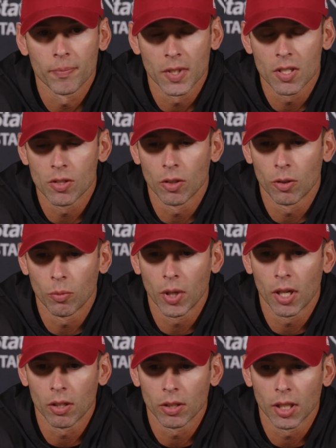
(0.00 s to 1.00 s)
He's doing
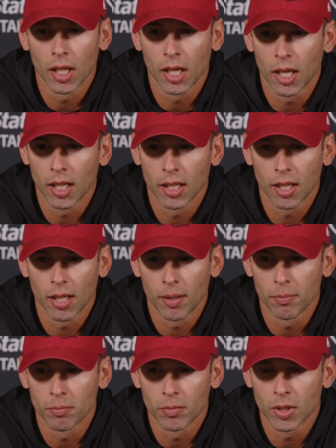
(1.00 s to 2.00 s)
well. Yeah, I
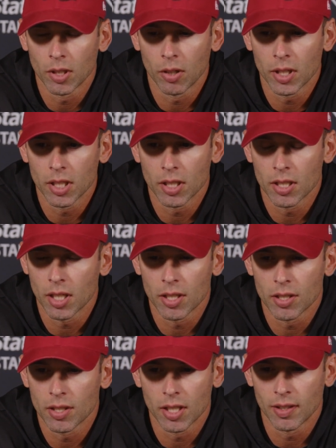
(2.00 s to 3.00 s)
um, you know he
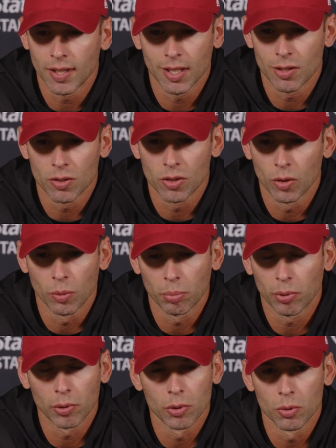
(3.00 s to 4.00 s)
he continues to
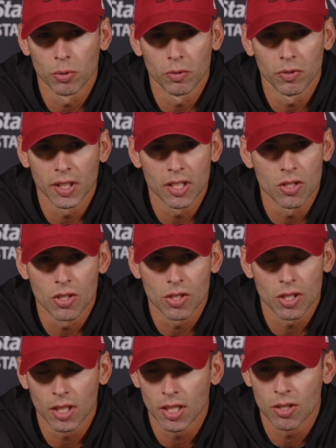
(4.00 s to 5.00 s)
improve
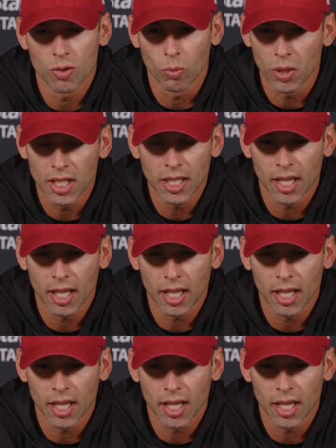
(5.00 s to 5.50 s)
each each week.